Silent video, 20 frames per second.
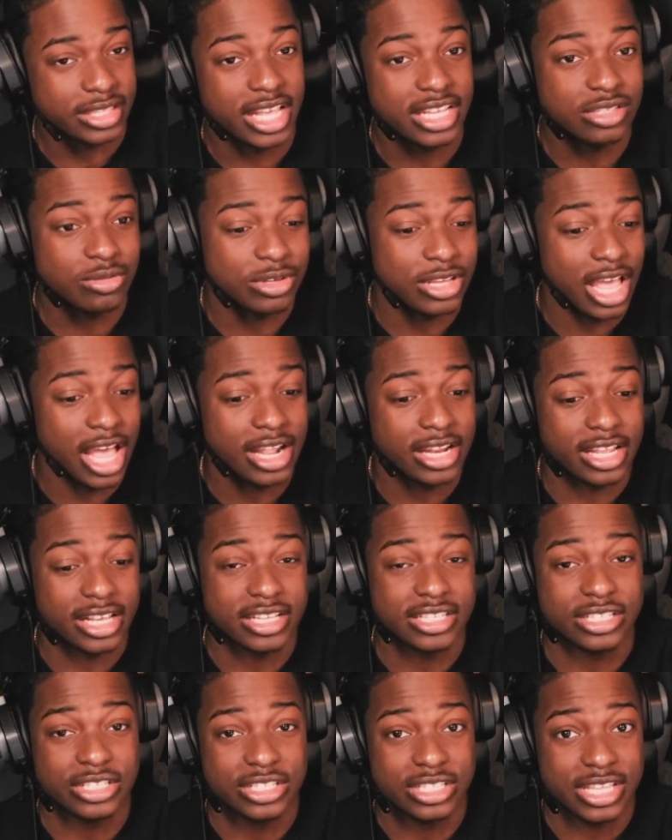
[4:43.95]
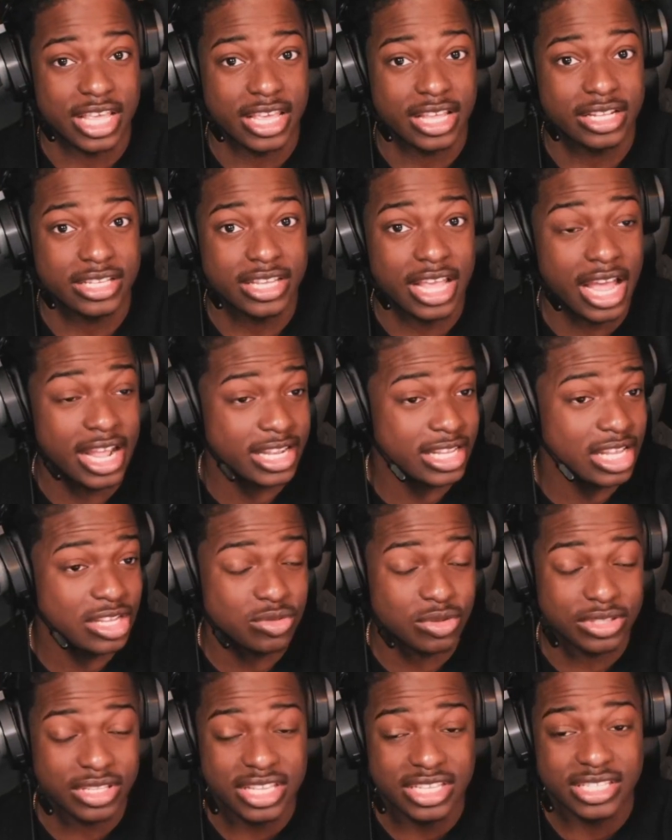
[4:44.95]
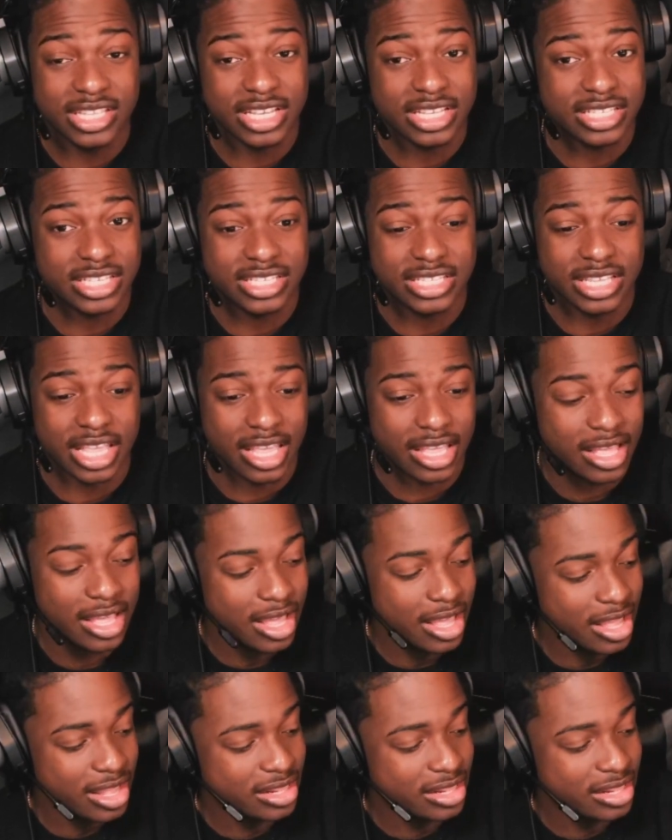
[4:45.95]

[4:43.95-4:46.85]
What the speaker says: That's what y'all niggas said. That's what these niggas are saying.